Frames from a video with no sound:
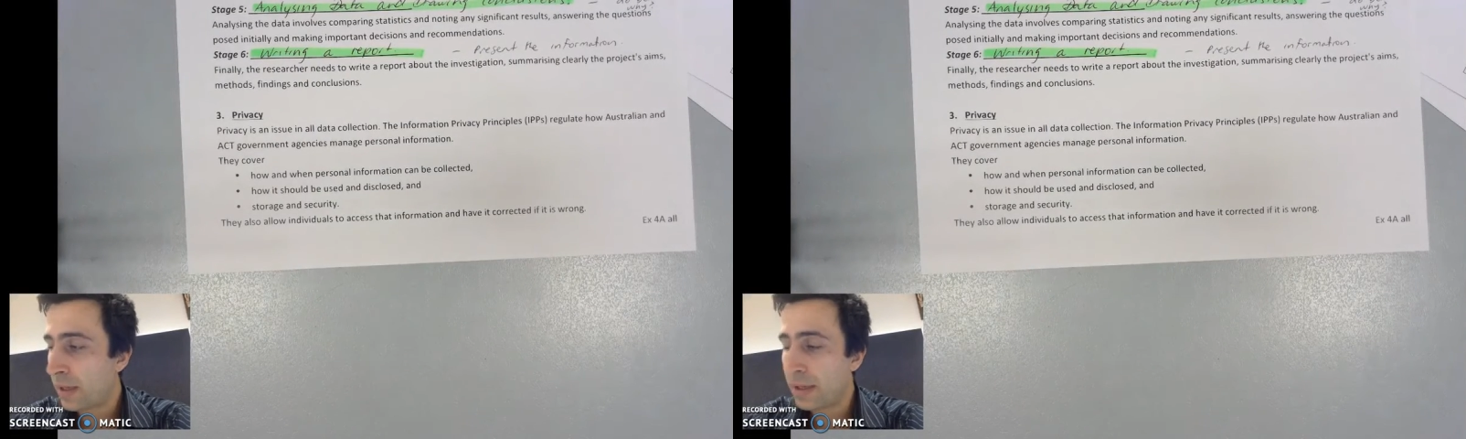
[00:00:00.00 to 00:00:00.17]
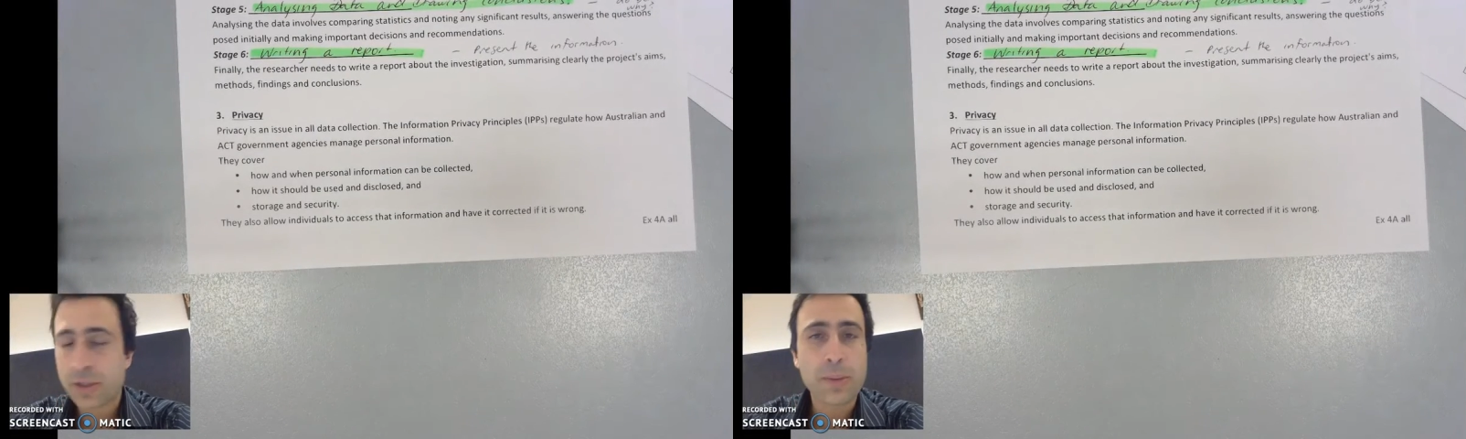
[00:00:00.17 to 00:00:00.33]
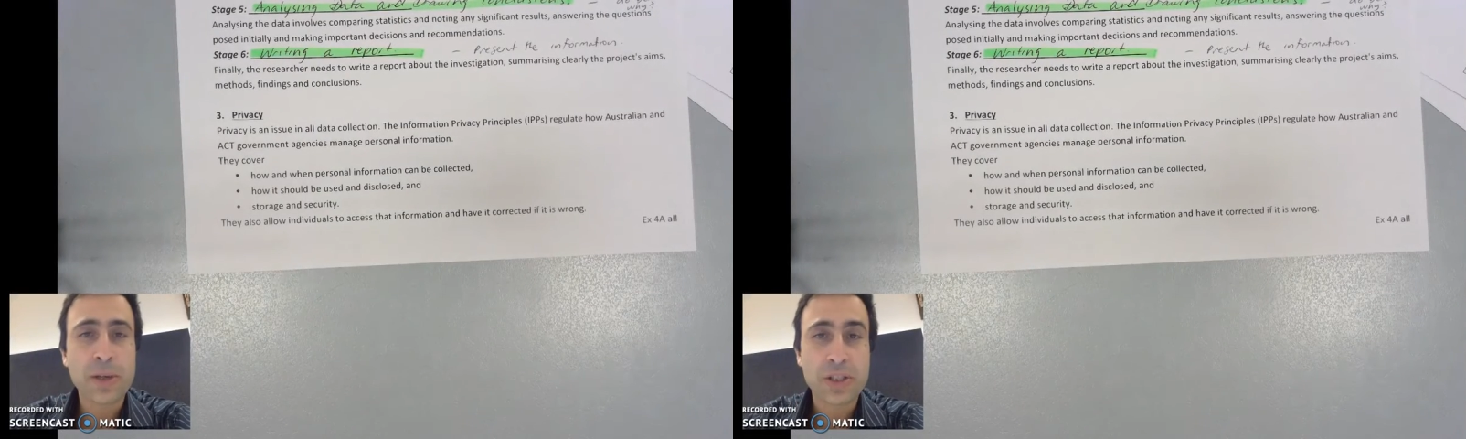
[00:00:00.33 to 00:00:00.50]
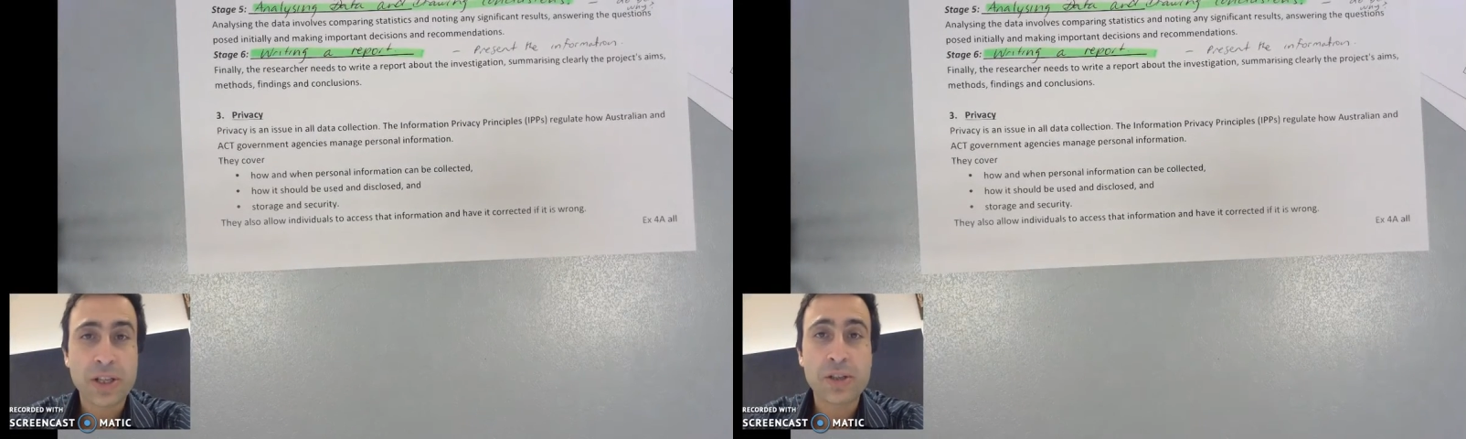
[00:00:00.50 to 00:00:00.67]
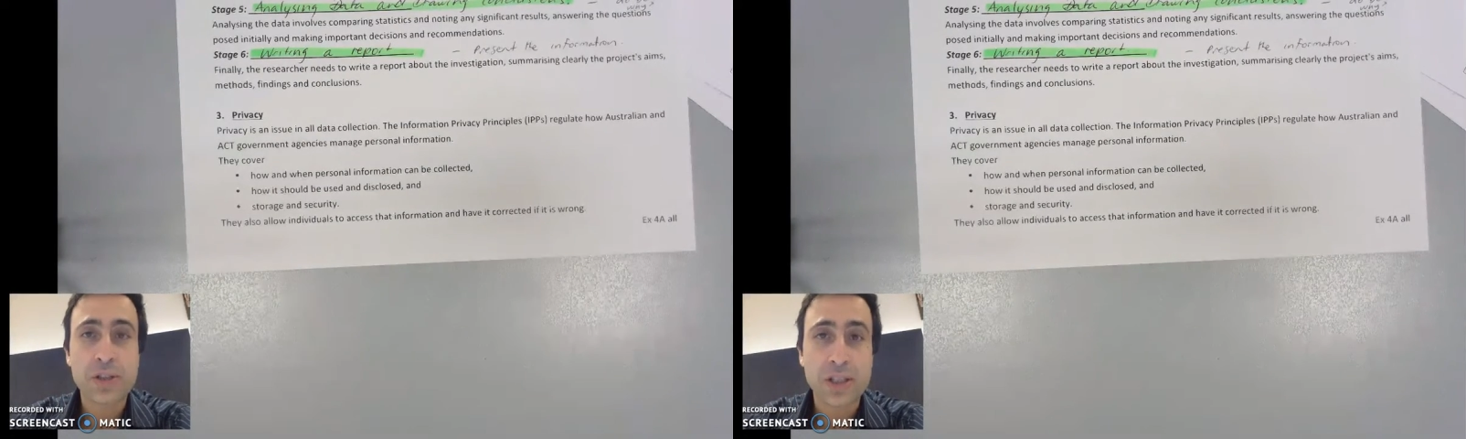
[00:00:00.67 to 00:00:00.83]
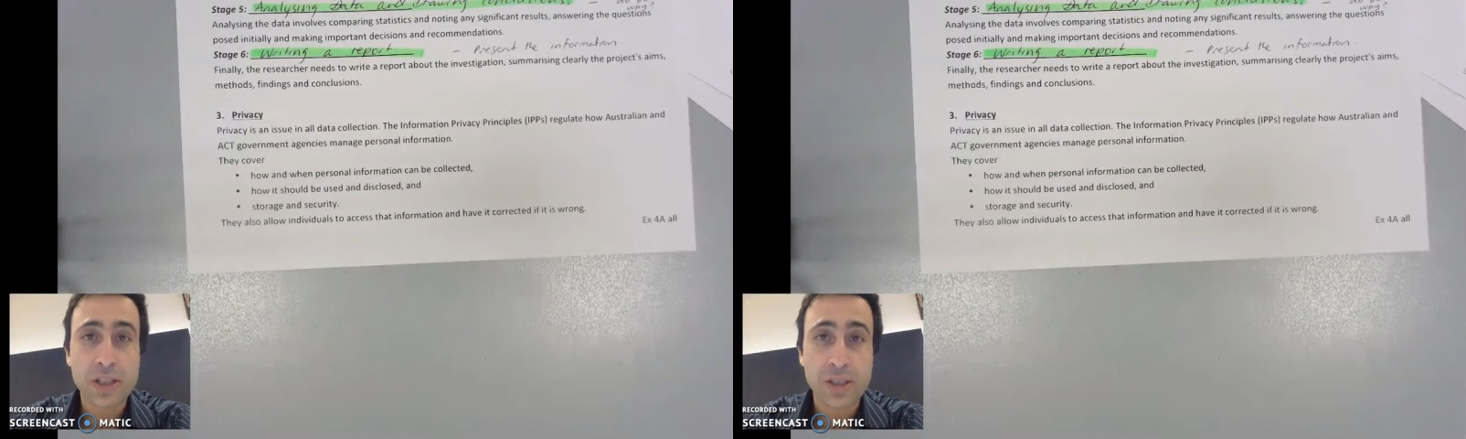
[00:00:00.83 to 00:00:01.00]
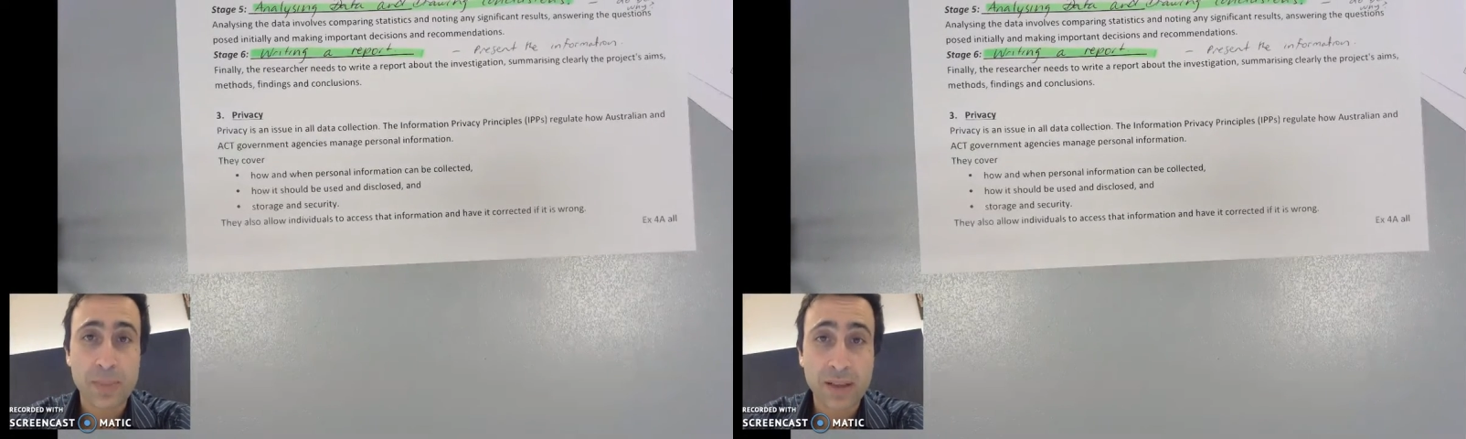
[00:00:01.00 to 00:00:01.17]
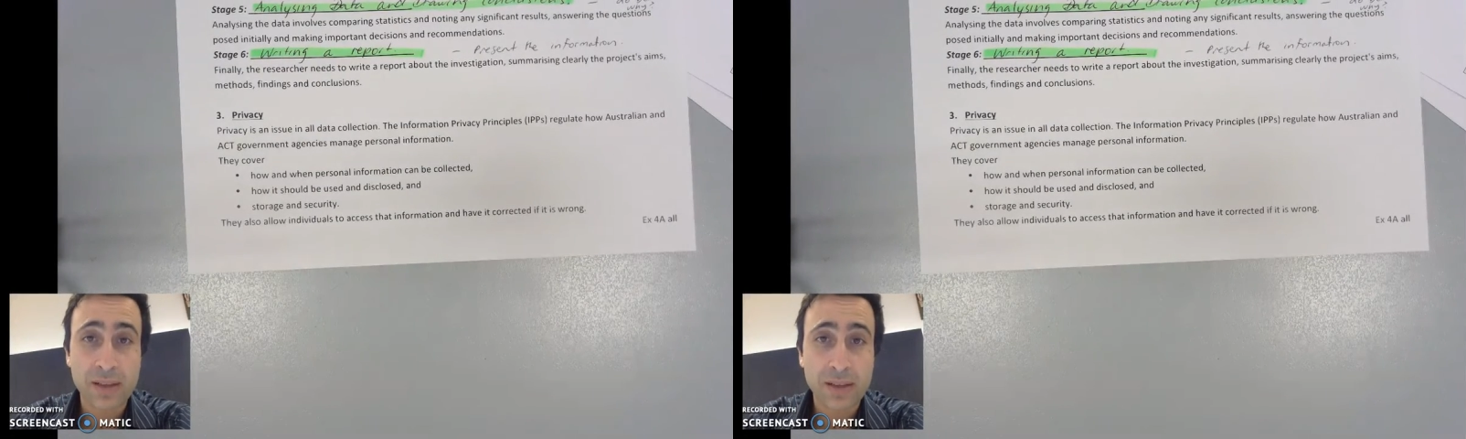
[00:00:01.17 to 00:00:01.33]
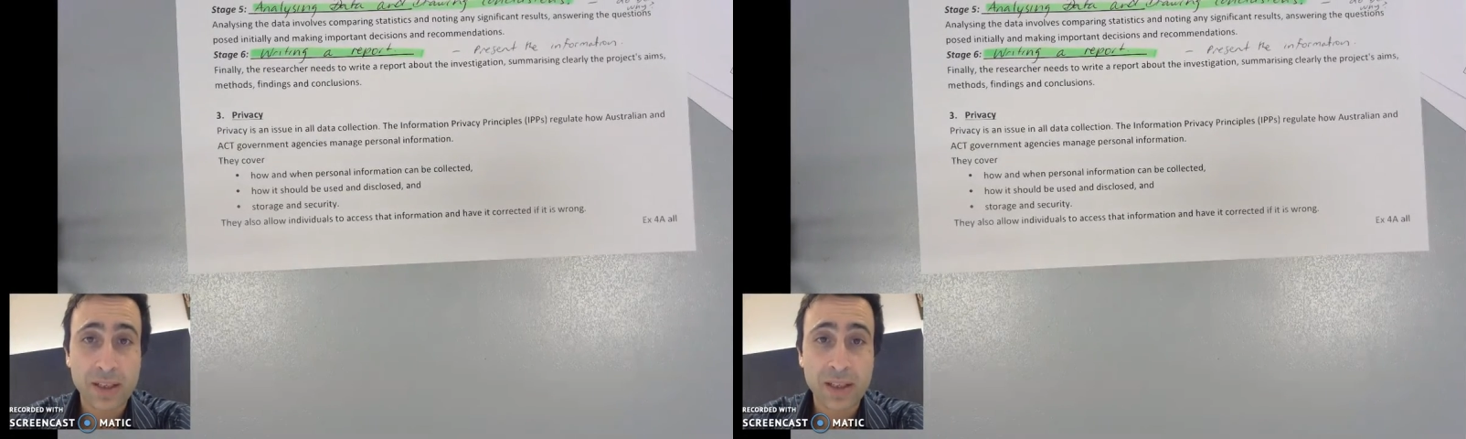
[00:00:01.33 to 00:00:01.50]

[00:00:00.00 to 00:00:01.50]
so much energy is spent